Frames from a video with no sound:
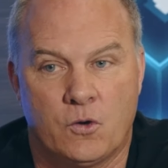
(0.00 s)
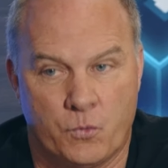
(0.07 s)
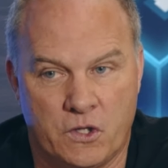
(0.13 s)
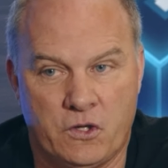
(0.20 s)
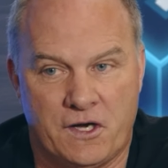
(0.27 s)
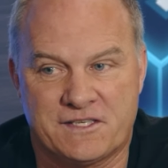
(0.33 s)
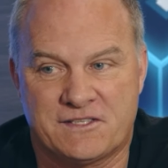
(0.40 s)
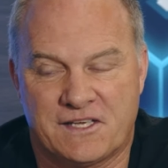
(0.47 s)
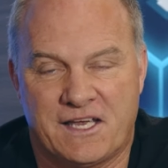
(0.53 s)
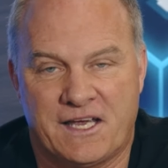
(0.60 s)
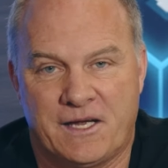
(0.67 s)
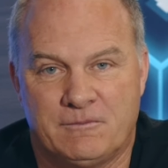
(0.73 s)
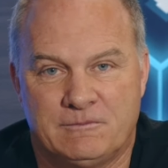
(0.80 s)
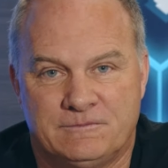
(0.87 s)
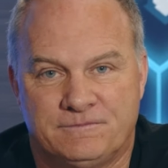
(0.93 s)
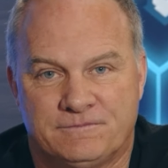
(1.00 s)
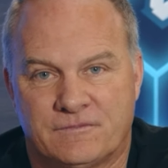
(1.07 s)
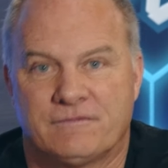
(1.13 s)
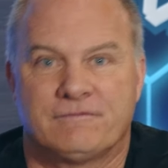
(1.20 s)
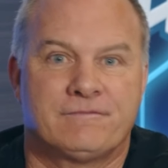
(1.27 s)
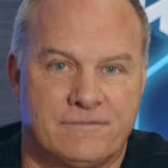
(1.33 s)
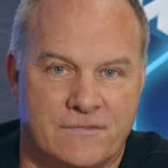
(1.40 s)
We lost the game.
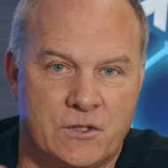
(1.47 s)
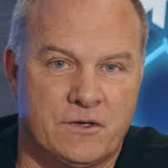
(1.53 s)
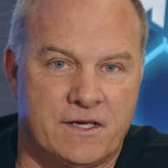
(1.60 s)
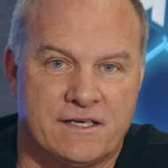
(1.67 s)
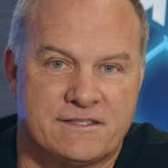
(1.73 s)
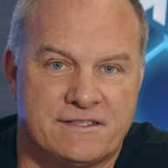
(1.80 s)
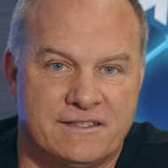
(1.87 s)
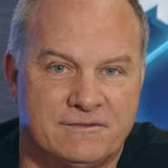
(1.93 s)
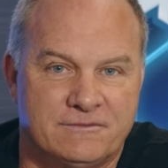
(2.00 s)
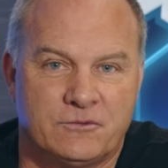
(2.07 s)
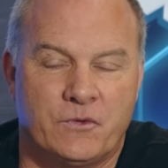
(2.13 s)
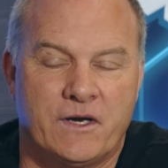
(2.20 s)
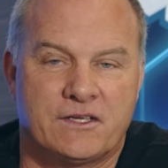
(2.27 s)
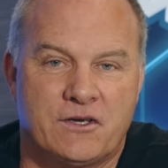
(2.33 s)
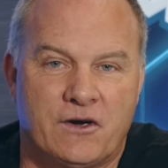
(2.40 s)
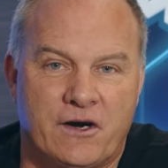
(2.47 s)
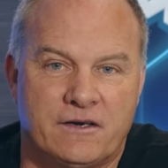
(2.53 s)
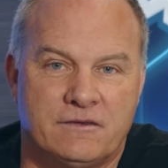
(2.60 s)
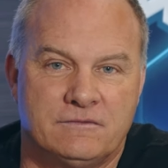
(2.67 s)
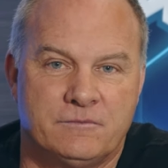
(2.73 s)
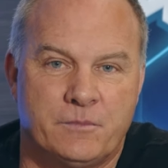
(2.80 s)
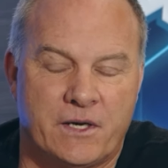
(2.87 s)
You guessed it, red
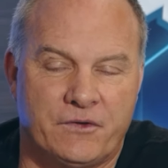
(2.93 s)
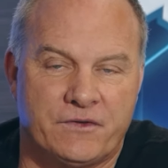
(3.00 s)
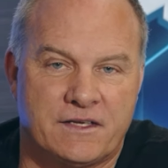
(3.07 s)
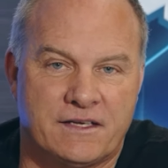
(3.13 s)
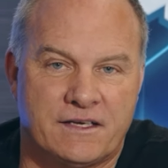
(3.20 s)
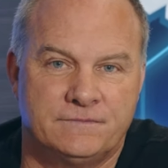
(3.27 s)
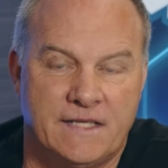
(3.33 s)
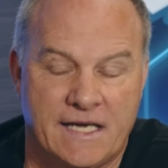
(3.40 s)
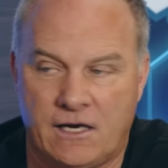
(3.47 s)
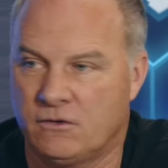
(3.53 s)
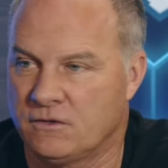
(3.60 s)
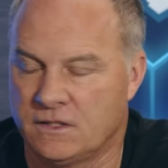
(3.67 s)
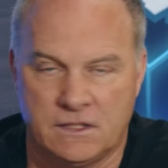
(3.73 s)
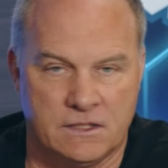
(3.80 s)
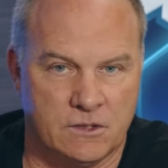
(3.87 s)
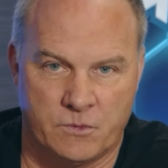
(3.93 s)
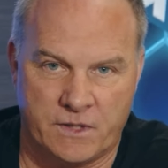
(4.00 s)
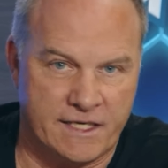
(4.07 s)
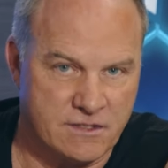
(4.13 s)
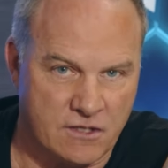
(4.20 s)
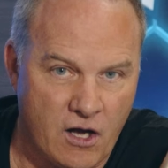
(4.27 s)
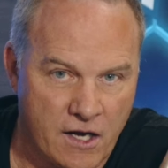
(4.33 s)
card, penalty kick. Now, when
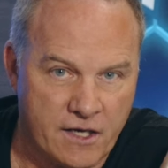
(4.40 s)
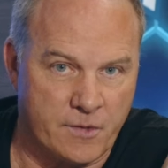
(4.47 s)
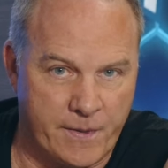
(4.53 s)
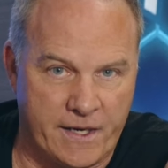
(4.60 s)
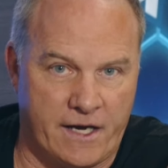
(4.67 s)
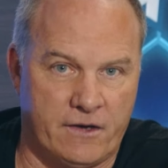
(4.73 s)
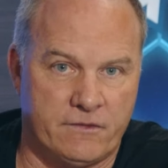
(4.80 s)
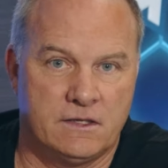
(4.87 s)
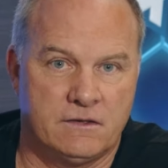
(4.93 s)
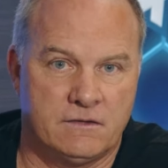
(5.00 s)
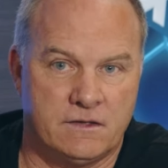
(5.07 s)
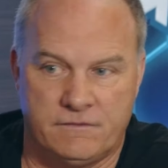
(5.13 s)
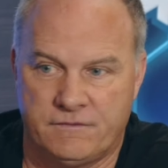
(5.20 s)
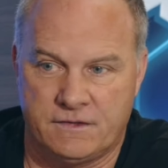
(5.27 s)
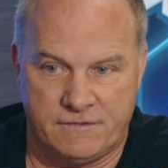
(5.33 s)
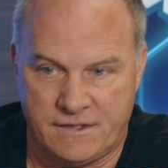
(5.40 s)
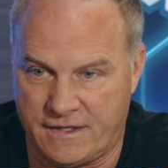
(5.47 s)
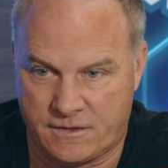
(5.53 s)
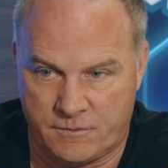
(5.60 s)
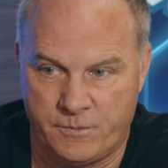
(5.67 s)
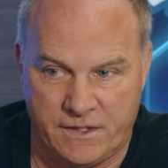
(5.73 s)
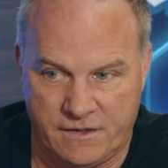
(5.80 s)
I talk about the
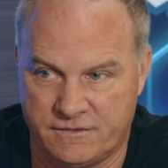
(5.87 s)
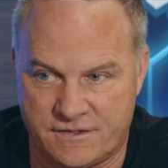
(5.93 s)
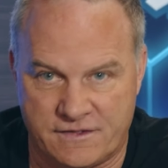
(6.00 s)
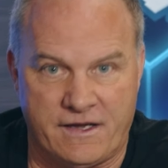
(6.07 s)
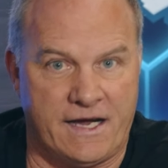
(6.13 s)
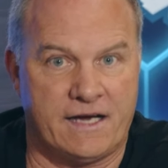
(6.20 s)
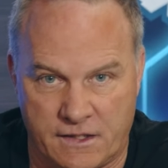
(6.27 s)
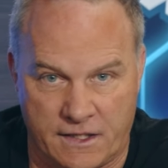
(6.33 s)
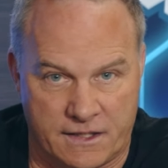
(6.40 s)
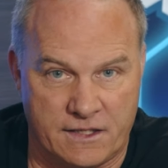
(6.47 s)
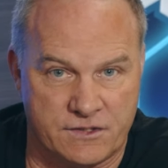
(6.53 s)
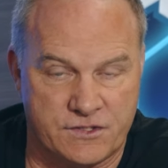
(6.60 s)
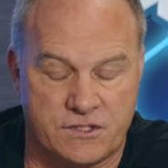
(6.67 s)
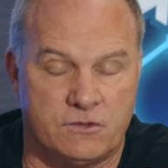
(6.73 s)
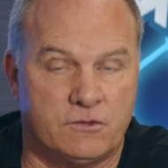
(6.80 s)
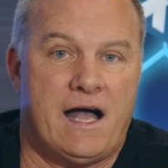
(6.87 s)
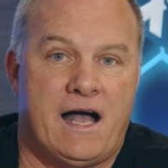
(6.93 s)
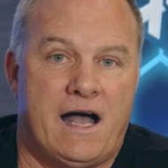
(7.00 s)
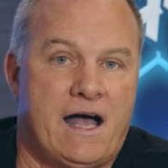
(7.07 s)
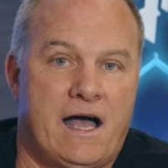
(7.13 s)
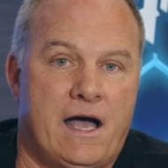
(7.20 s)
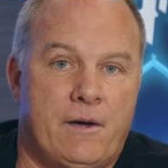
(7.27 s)
deck being stacked against you,
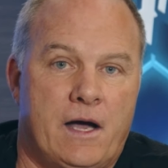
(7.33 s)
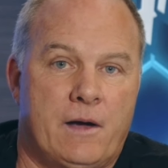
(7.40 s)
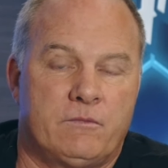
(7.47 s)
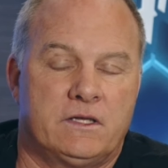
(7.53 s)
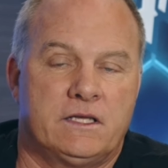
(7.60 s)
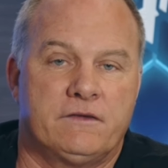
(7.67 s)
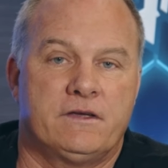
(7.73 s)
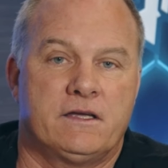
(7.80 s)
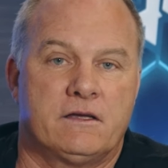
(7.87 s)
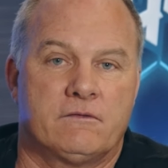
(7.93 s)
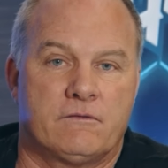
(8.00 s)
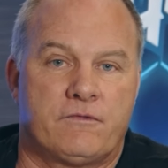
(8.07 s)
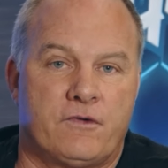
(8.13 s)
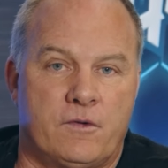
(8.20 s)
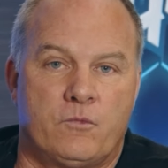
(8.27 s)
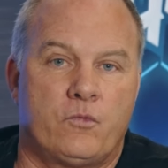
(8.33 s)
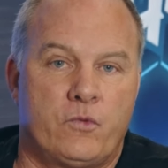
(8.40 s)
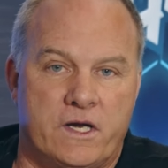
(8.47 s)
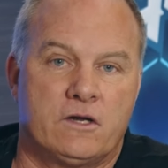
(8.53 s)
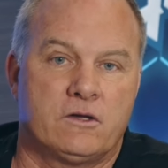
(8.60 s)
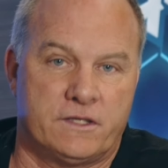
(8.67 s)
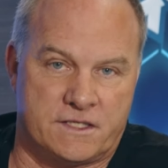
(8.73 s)
I'm living from
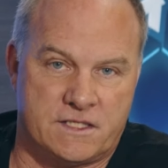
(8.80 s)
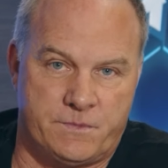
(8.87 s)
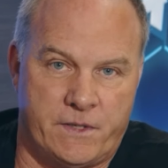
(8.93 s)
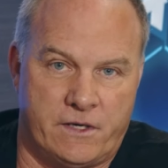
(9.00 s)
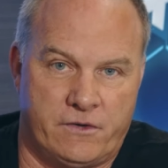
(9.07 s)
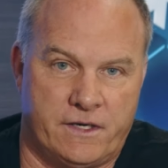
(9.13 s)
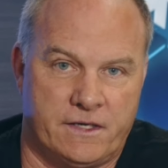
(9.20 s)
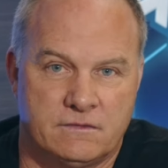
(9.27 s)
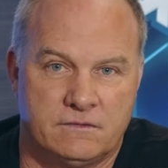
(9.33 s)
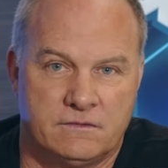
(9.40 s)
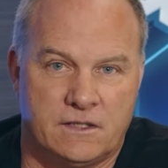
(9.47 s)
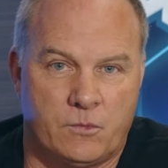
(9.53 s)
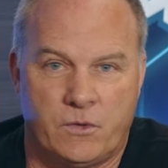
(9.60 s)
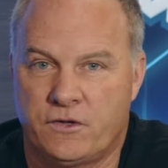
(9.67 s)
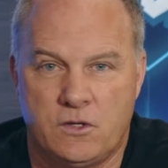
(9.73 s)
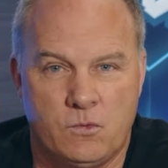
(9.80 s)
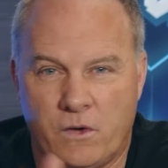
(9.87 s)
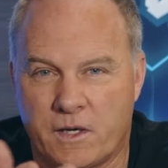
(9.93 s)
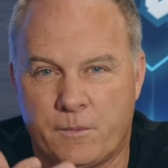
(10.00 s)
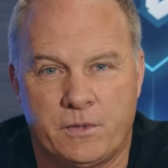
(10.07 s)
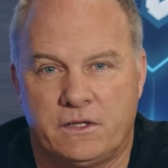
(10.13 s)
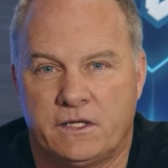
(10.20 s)
real experience. Now, whether you
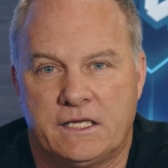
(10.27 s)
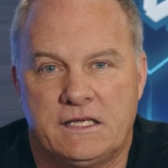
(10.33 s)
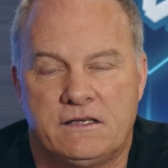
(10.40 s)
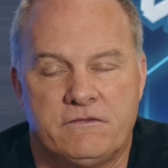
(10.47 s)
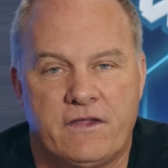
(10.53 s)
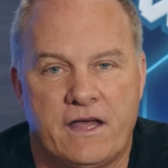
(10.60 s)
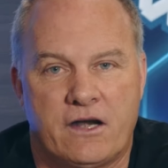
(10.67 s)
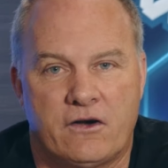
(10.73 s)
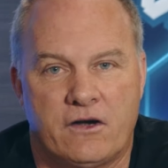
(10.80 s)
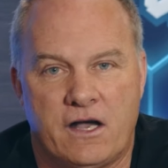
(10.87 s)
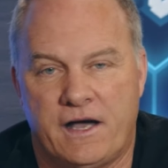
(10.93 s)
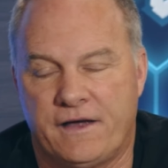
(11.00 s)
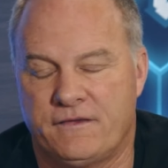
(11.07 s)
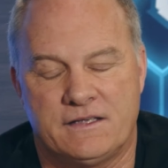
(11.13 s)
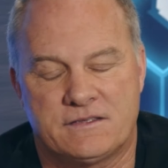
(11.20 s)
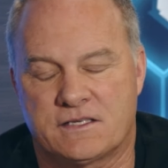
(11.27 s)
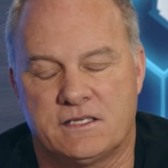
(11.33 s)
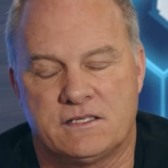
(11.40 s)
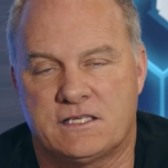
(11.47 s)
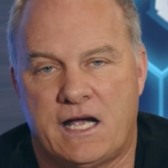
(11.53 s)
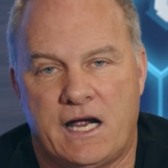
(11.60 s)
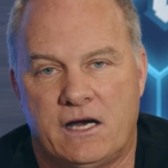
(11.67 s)
want to believe that or not, that's
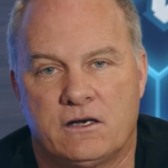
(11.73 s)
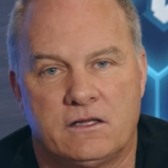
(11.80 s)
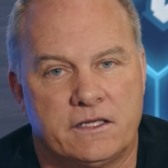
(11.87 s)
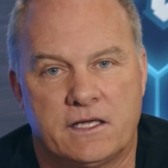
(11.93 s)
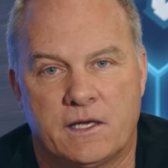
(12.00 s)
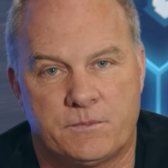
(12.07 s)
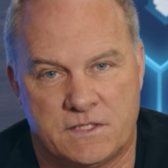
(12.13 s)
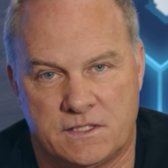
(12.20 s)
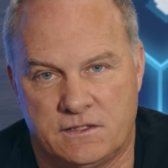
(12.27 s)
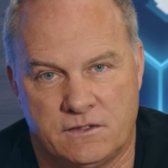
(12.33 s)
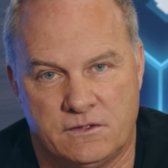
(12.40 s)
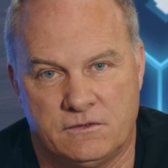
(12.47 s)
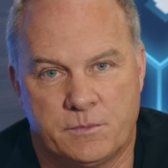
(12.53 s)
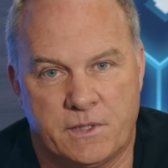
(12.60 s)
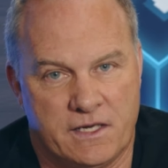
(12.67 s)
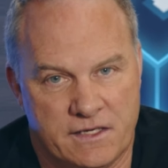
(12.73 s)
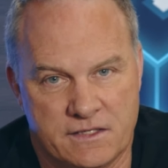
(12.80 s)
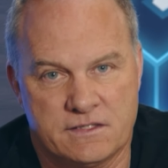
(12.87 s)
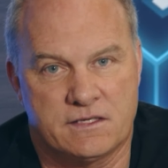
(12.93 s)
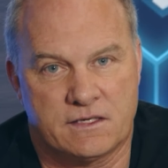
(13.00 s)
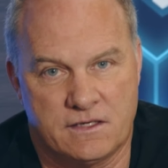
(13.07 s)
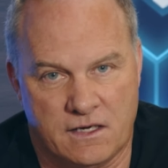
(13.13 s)
entirely up to you. But that
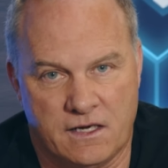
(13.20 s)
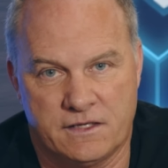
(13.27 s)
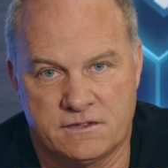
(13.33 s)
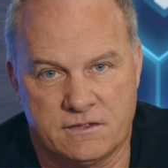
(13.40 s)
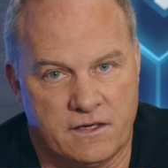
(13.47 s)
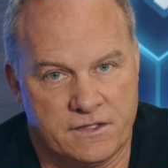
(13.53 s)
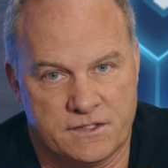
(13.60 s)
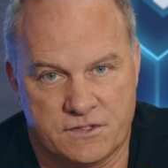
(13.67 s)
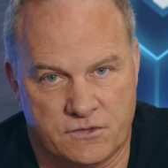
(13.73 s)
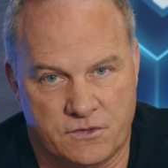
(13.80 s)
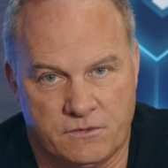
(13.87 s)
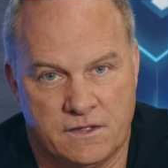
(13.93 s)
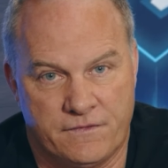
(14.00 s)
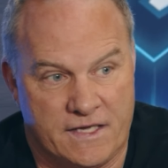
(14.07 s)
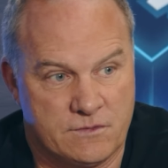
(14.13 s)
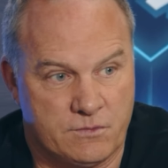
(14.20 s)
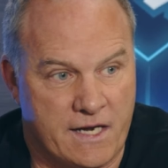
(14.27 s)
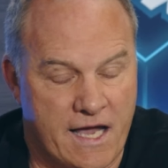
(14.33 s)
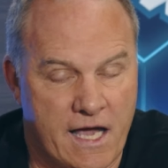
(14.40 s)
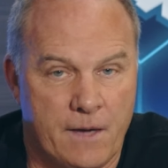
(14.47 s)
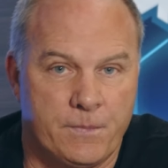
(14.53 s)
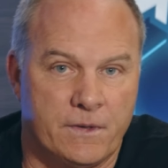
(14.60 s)
is the God's honest truth. And that's what
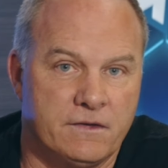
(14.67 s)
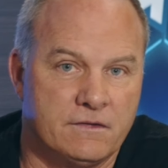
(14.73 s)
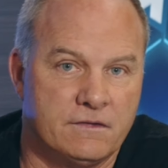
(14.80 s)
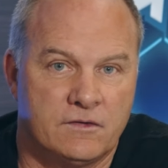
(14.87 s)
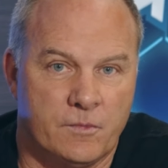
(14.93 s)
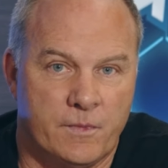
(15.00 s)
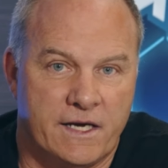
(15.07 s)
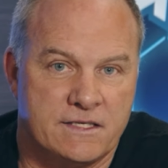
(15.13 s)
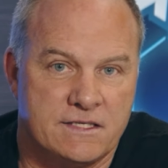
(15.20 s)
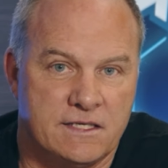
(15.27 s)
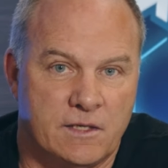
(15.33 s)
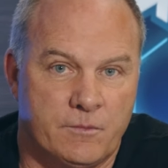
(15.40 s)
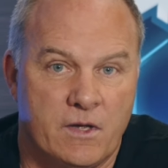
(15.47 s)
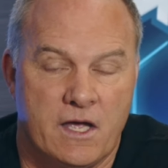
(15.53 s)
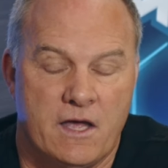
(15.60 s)
happened to my team.